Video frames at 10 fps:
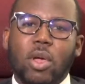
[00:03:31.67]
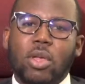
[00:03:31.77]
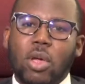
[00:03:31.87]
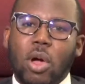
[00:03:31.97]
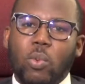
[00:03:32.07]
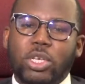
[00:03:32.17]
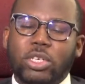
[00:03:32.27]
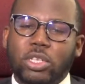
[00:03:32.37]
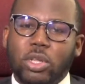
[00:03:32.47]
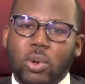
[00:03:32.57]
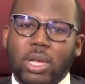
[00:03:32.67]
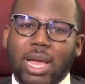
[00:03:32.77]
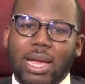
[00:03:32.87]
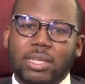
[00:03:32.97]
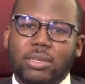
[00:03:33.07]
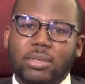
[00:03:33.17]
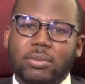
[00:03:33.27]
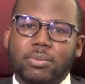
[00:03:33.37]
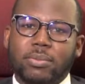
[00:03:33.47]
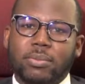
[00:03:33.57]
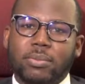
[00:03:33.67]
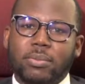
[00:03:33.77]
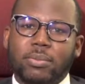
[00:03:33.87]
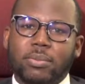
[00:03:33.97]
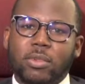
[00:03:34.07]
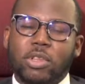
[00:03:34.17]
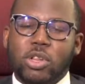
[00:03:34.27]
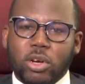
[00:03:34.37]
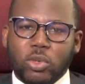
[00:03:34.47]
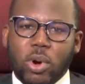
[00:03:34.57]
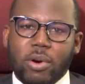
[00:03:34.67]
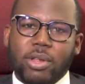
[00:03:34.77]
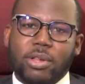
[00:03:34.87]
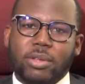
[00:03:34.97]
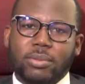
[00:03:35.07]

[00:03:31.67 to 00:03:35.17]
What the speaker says: Now we should look at search warrants.